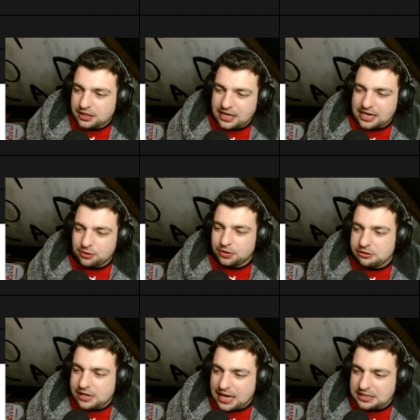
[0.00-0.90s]
Now,
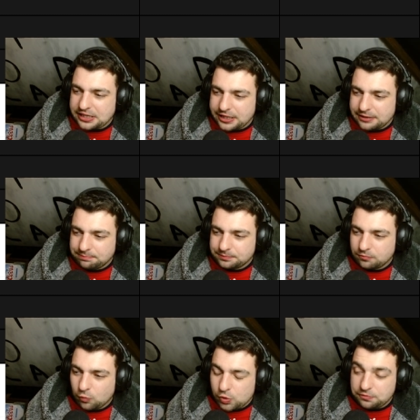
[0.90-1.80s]
Nadia
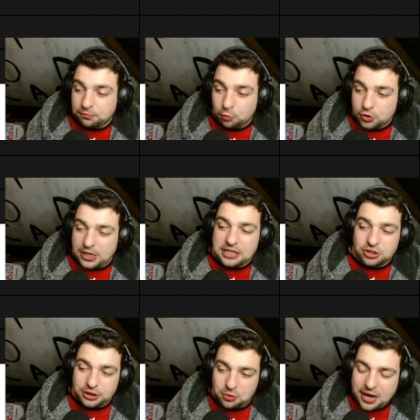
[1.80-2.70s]
was
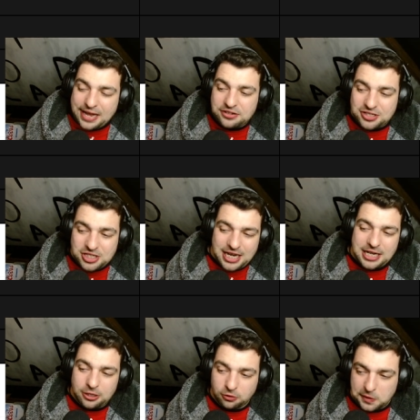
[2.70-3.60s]
actually quite
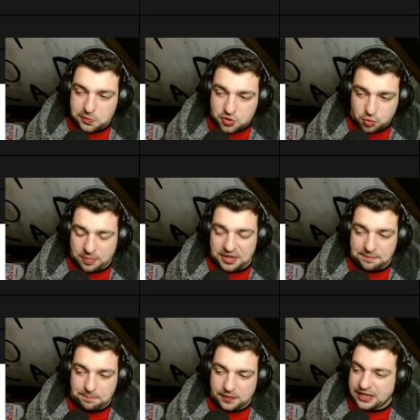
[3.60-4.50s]
entertaining on Loose
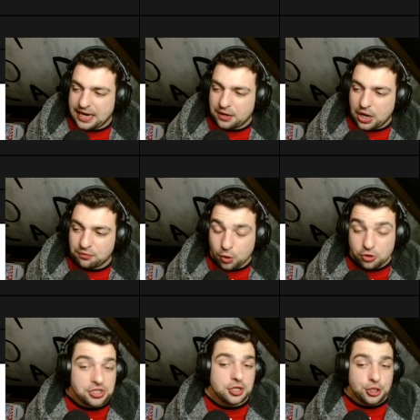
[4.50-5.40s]
Women. Now, I've
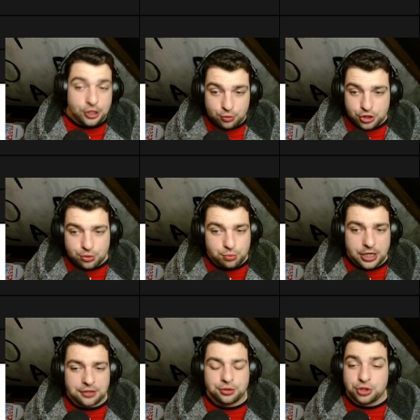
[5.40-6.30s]
watched her YouTube
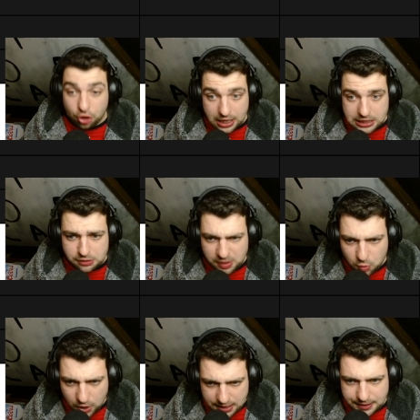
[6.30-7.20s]
channel, Don't Ask Me
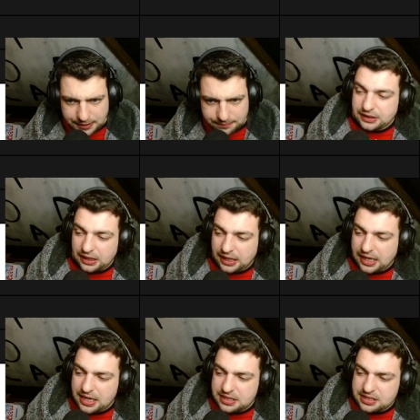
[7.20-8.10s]
Why.
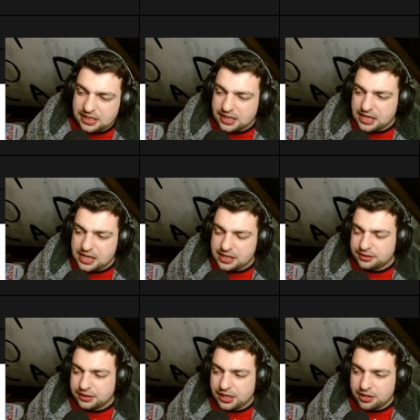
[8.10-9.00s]
And
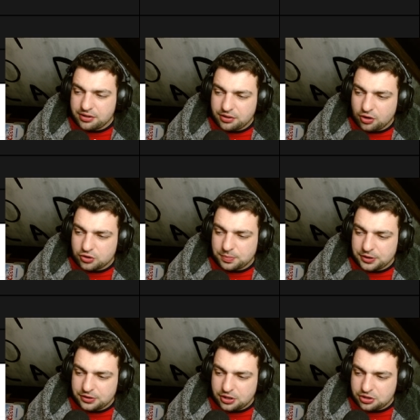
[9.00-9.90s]
her and her
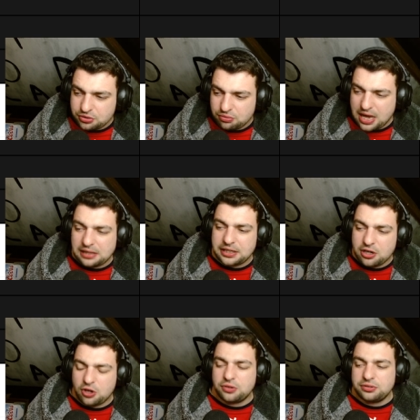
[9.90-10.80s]
husband are just rattling
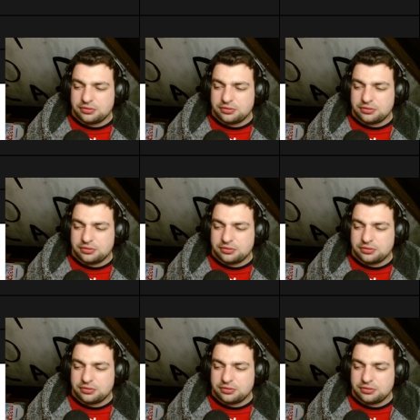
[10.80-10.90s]
on